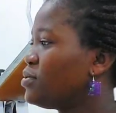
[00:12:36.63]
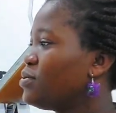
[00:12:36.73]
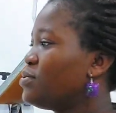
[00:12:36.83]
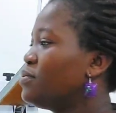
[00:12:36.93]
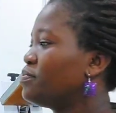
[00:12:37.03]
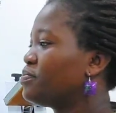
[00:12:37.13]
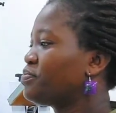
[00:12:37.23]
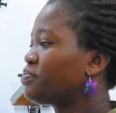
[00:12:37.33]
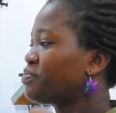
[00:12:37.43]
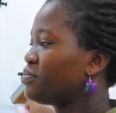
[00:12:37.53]
do,
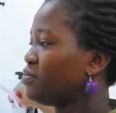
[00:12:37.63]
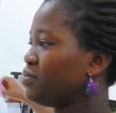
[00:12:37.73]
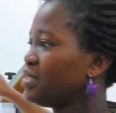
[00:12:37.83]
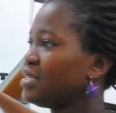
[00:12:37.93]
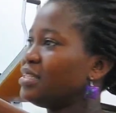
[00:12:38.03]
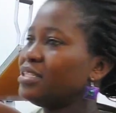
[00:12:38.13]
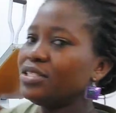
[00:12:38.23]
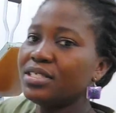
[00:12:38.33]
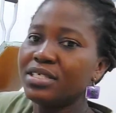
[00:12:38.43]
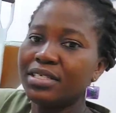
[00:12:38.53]

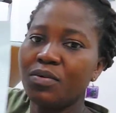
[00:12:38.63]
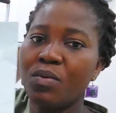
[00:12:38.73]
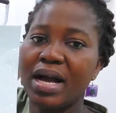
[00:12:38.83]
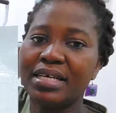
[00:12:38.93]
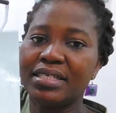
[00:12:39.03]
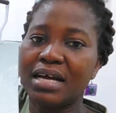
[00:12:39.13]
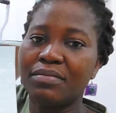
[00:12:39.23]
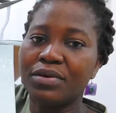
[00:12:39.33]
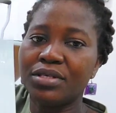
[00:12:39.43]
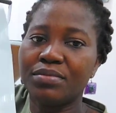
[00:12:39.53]
this is the white. I'm
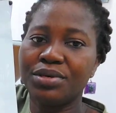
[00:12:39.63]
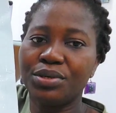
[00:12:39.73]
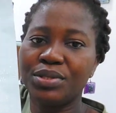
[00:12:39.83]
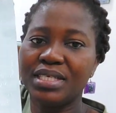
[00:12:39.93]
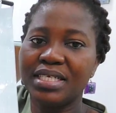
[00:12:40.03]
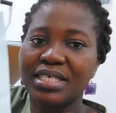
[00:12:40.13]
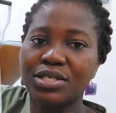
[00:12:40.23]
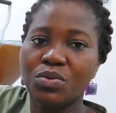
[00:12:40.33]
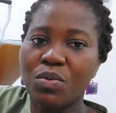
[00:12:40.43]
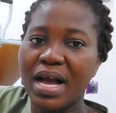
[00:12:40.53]
going to be using
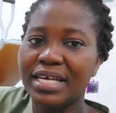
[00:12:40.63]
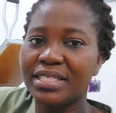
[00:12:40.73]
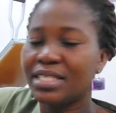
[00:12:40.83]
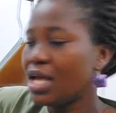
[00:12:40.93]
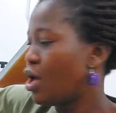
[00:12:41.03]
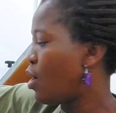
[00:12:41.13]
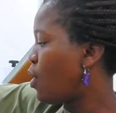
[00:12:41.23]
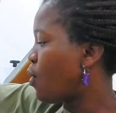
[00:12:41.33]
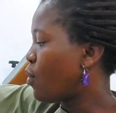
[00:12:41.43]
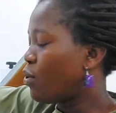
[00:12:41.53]
this white
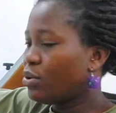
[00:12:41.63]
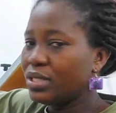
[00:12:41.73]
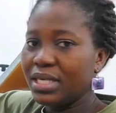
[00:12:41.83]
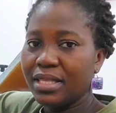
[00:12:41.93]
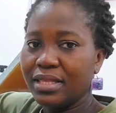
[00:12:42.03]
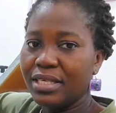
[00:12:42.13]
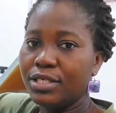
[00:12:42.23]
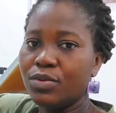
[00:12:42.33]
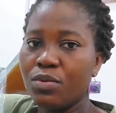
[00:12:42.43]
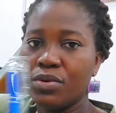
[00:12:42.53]
on
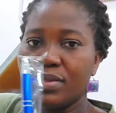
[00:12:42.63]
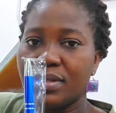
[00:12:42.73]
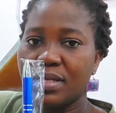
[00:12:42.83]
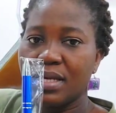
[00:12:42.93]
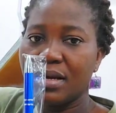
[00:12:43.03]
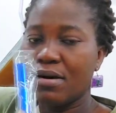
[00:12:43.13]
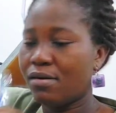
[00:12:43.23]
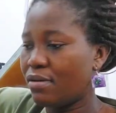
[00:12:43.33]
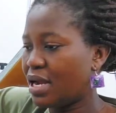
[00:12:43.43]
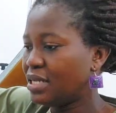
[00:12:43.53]
these ones.
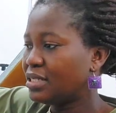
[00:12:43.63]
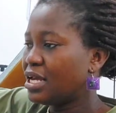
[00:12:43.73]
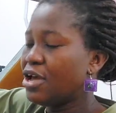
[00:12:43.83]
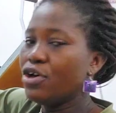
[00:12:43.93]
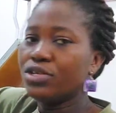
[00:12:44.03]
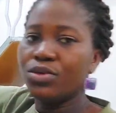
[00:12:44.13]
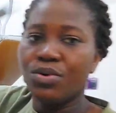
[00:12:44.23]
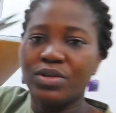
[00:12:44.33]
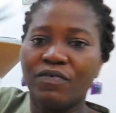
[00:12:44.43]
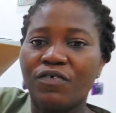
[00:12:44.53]
All right,
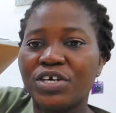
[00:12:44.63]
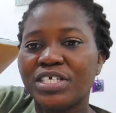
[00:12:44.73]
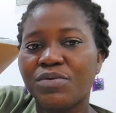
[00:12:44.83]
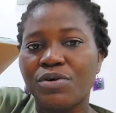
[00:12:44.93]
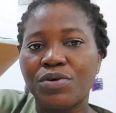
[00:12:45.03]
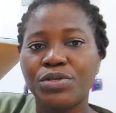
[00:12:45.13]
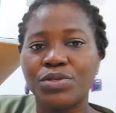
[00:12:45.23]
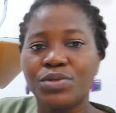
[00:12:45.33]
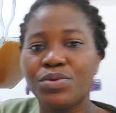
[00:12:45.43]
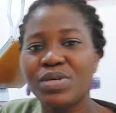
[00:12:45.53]
so the first thing we're going
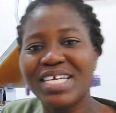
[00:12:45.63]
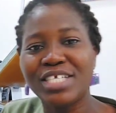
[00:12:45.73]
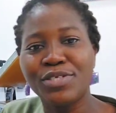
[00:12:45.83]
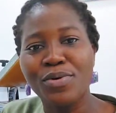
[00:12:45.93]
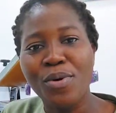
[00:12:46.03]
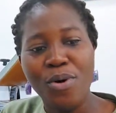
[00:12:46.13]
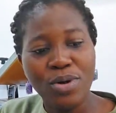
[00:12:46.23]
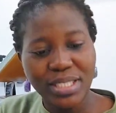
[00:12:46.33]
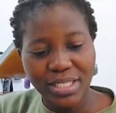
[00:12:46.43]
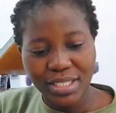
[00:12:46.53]
to do is to
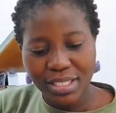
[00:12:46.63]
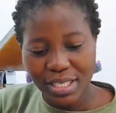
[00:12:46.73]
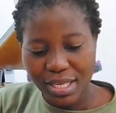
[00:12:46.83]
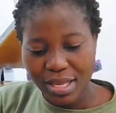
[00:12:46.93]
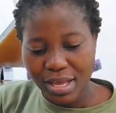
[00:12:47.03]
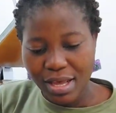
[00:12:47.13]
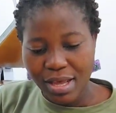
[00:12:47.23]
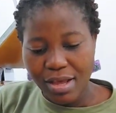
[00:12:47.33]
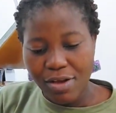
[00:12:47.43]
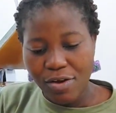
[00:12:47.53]
cut
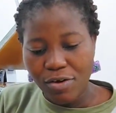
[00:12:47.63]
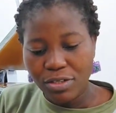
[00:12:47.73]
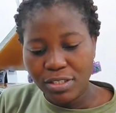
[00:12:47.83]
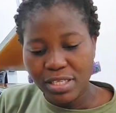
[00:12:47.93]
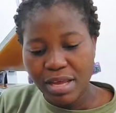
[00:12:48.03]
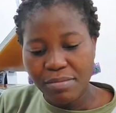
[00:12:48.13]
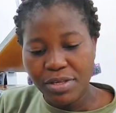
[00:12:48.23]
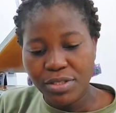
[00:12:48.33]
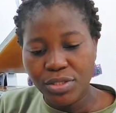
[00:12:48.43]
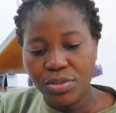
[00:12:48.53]
them
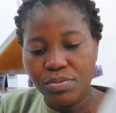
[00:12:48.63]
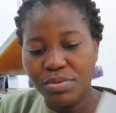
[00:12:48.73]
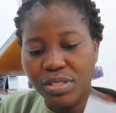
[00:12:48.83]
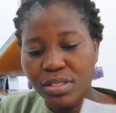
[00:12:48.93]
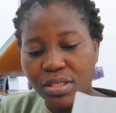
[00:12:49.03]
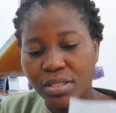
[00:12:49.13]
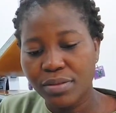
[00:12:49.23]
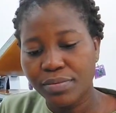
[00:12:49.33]
into bits,